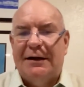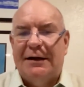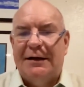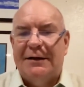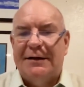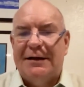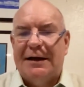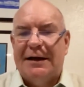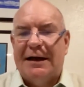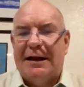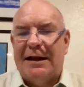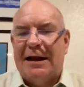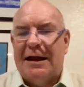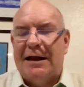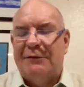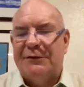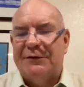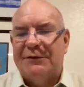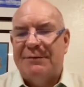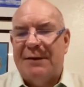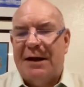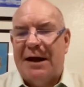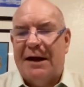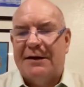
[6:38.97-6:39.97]
thinking that I
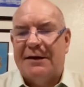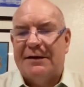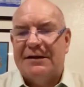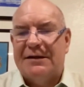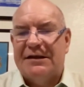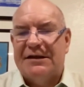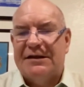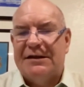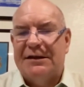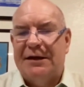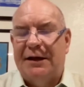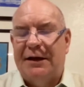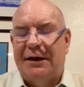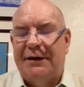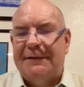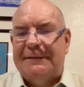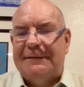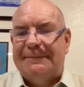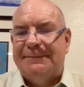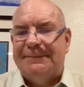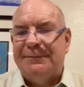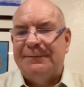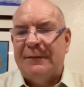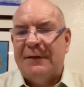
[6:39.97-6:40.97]
was back at the sea.
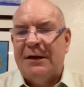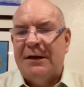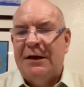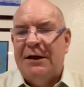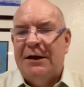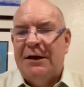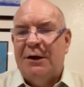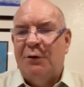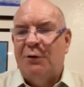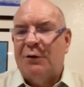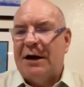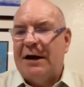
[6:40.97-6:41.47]
And